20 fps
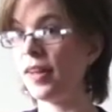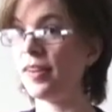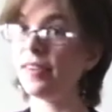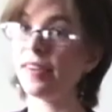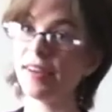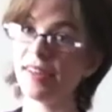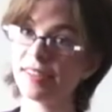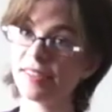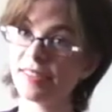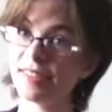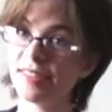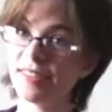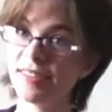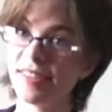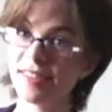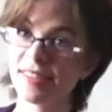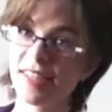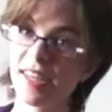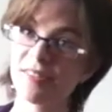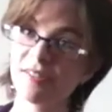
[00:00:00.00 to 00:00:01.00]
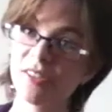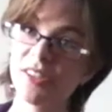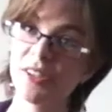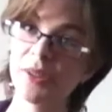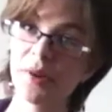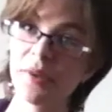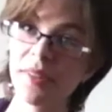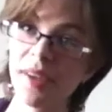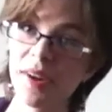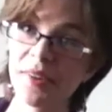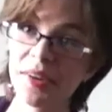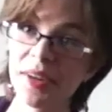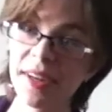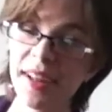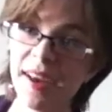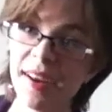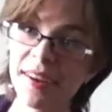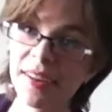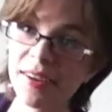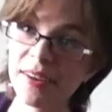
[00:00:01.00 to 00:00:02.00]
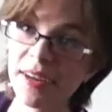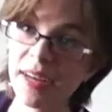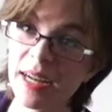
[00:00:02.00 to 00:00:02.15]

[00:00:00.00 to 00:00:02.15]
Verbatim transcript: And yes, it does have to do with Irene Adler.